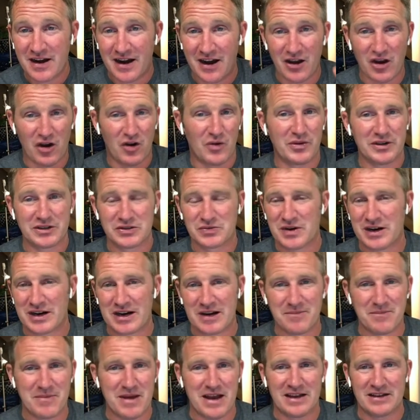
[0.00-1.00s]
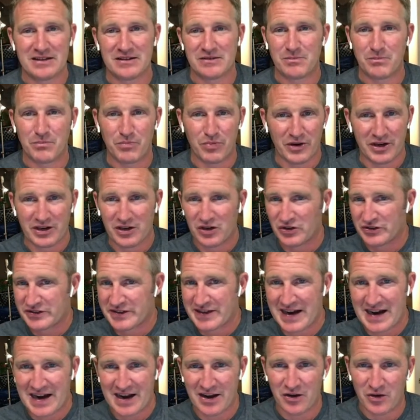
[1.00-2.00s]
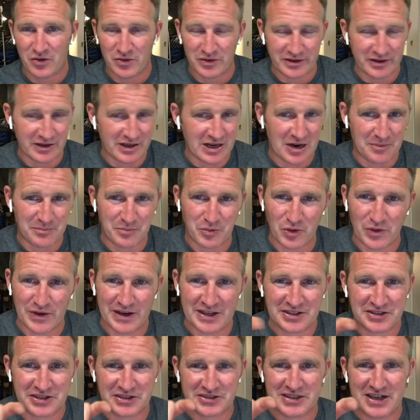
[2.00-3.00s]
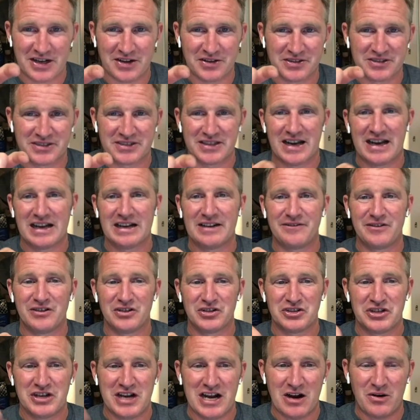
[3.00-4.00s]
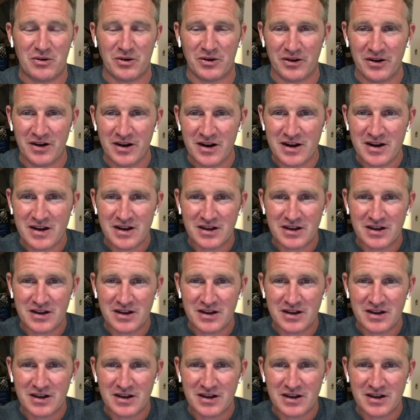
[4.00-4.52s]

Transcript: I always recommend bring your tile a couple inches outside of your shower